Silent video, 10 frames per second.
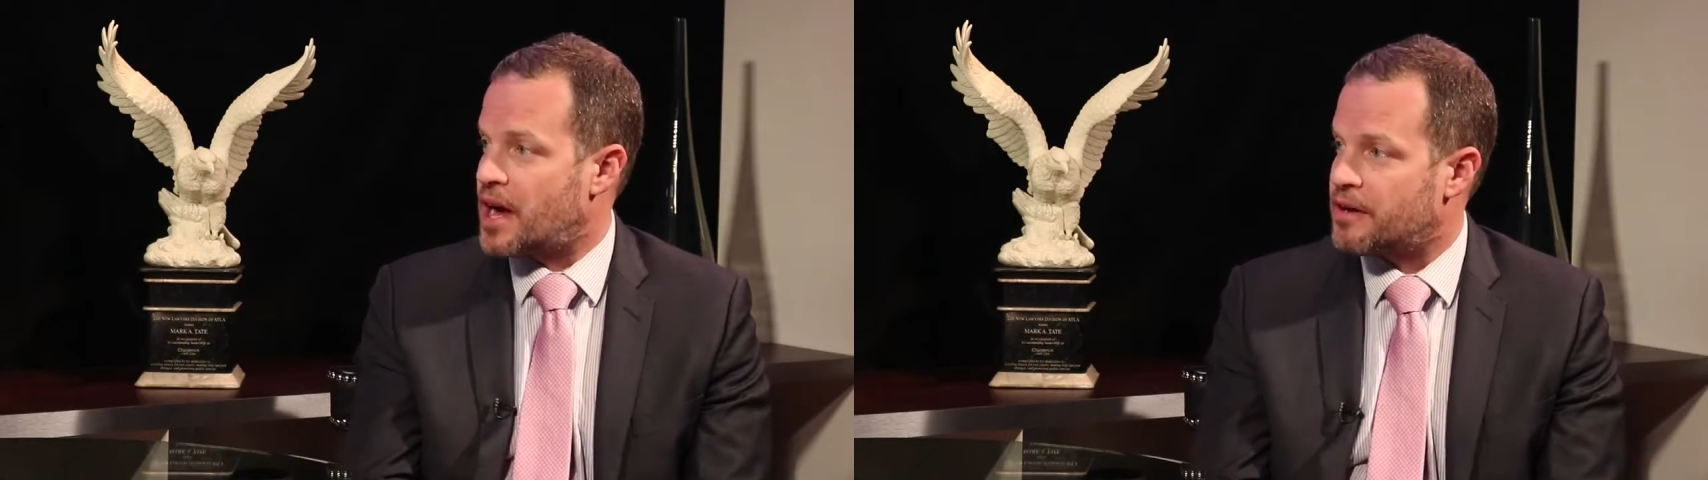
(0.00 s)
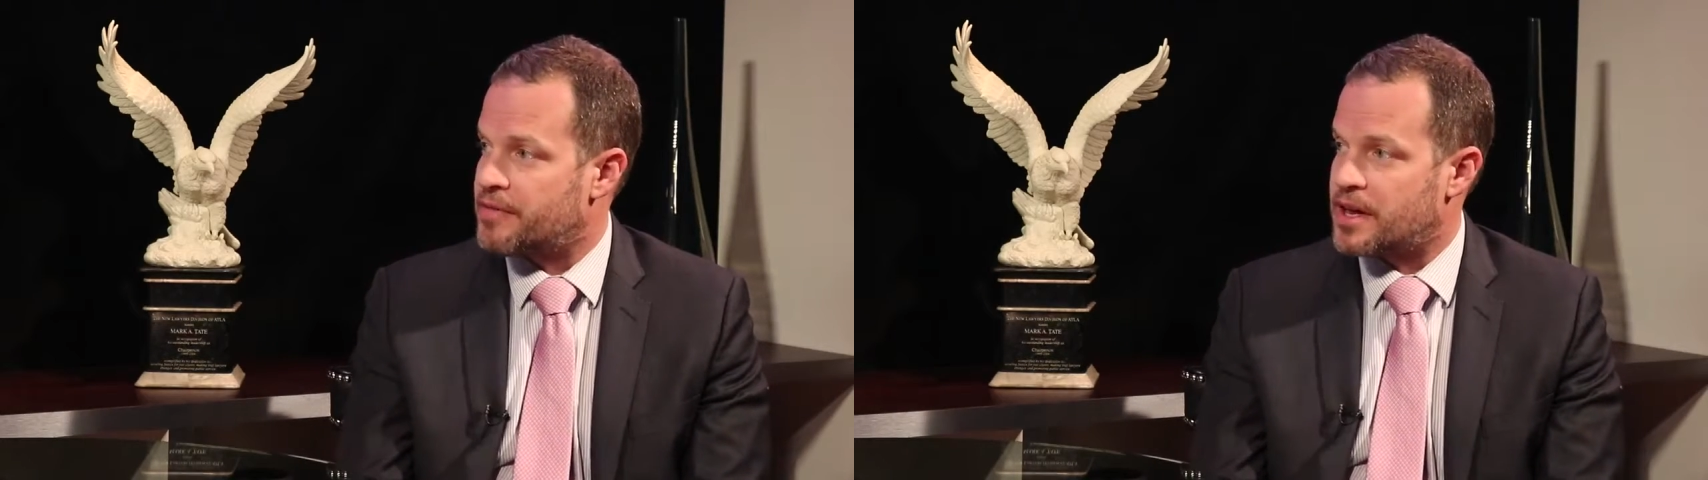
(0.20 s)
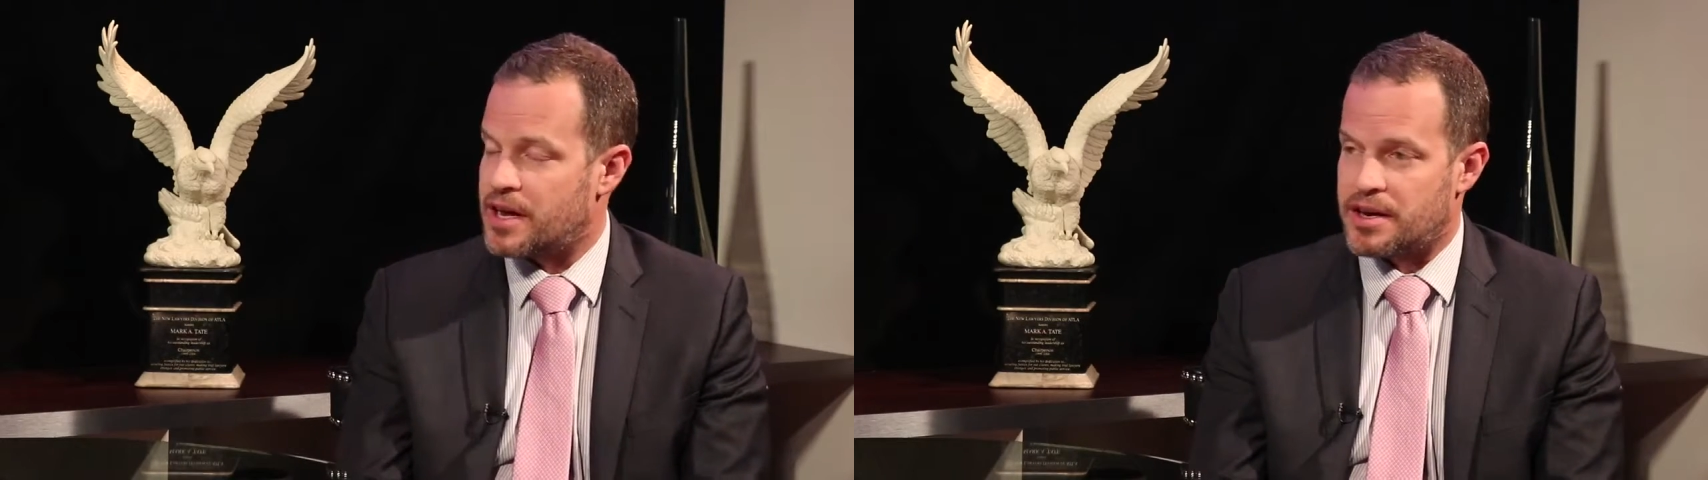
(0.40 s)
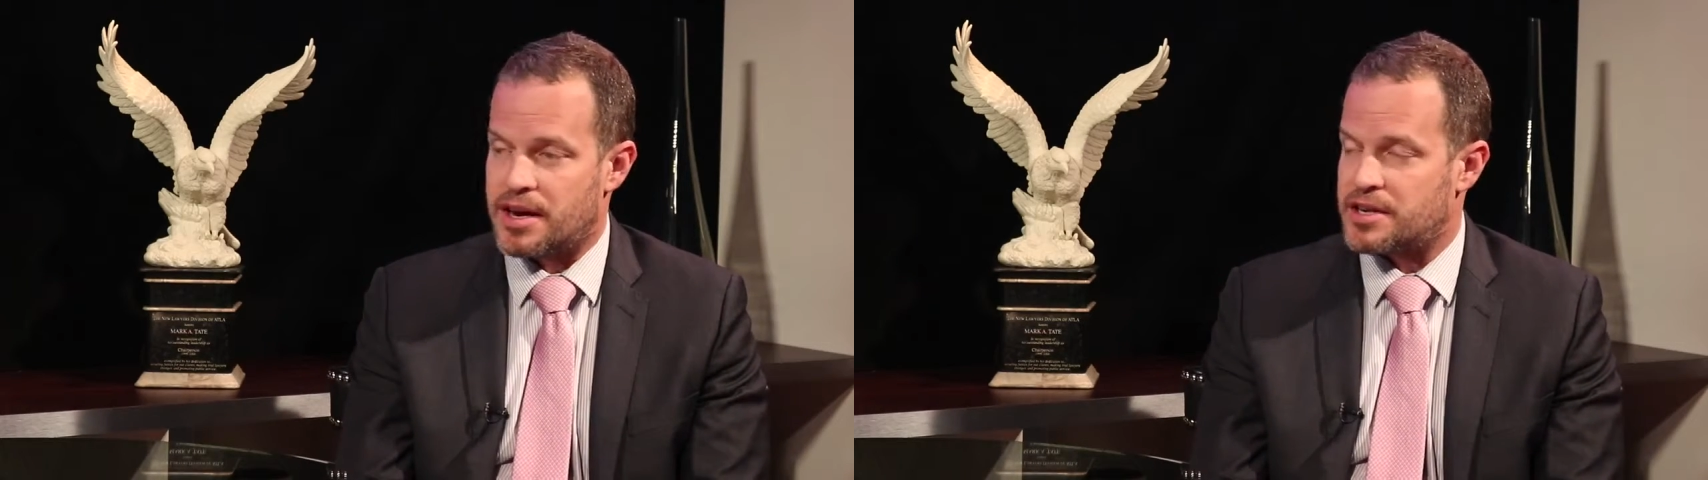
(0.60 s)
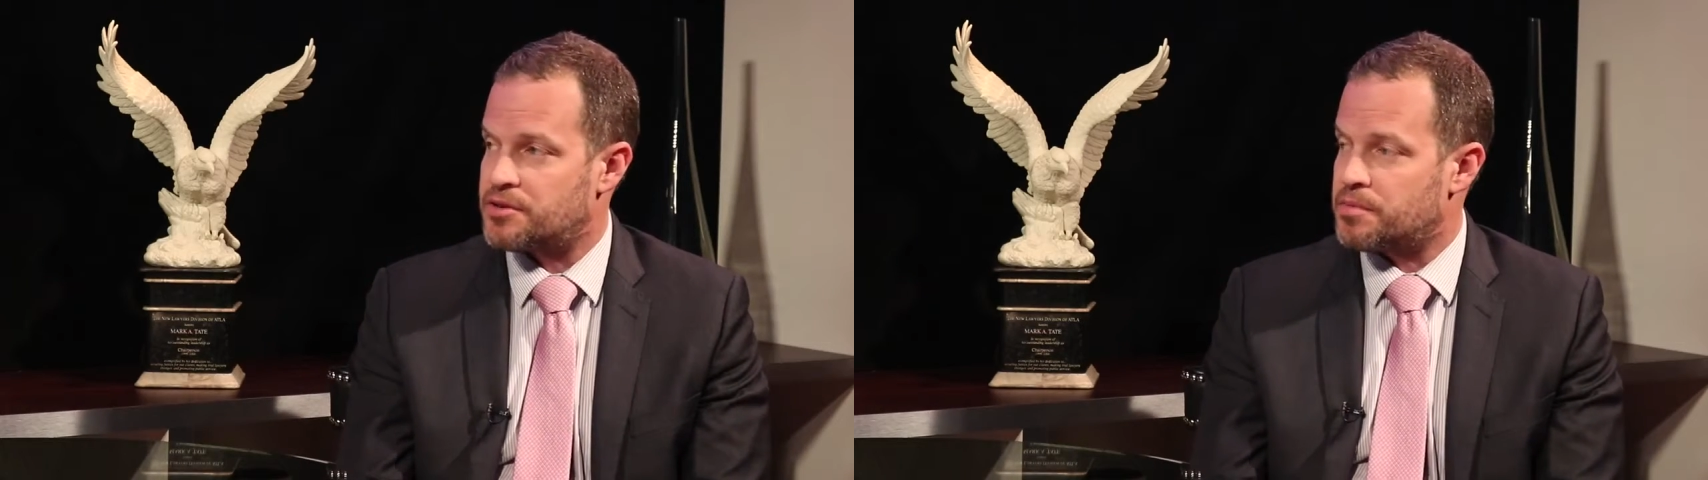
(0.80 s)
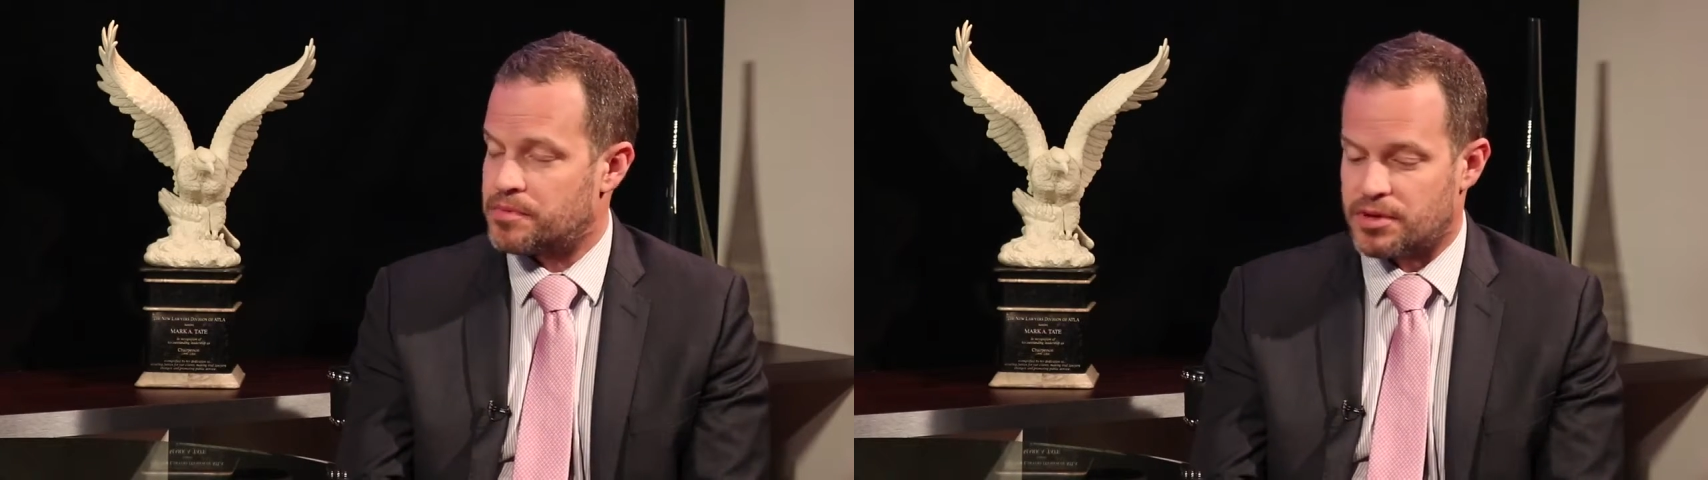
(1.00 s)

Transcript: out of it, and as you're